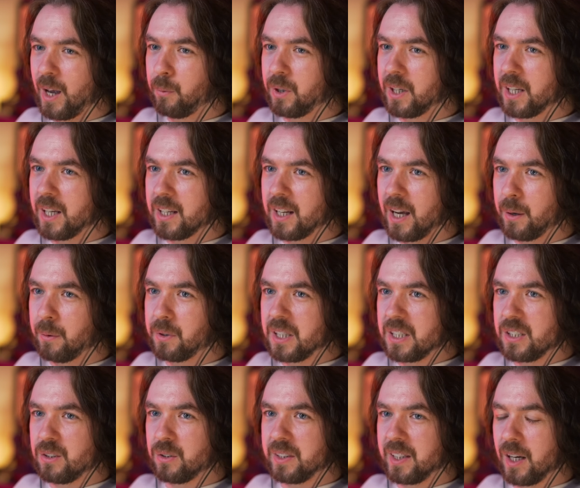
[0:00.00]
I wanna
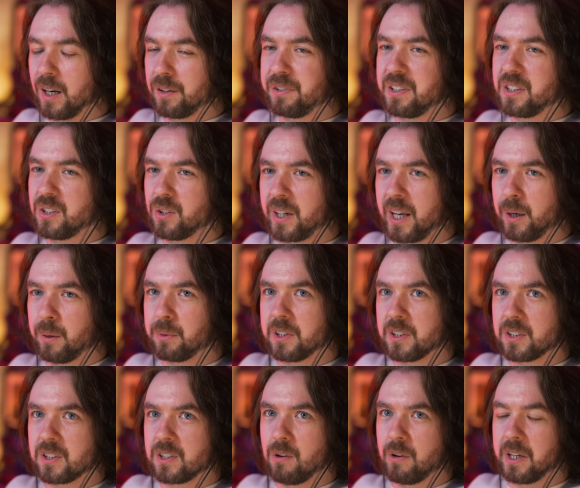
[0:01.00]
do it there, if he's okay with
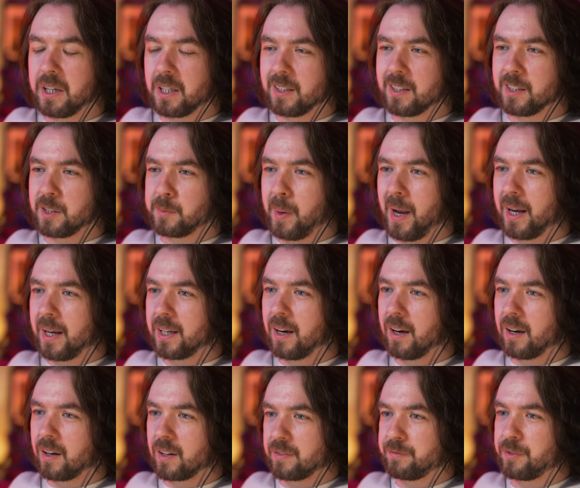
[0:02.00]
us doing it in his
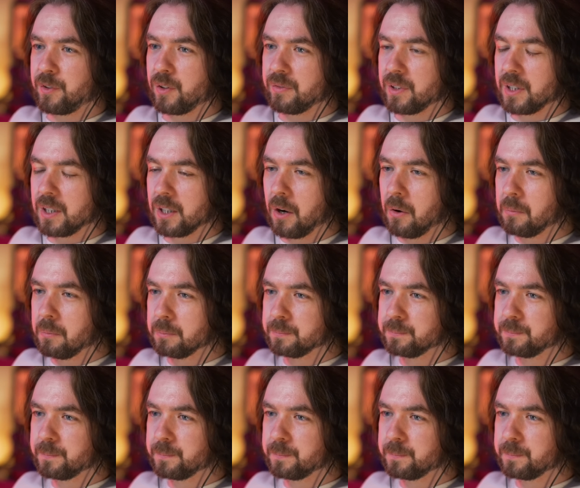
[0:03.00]
backyard for a video.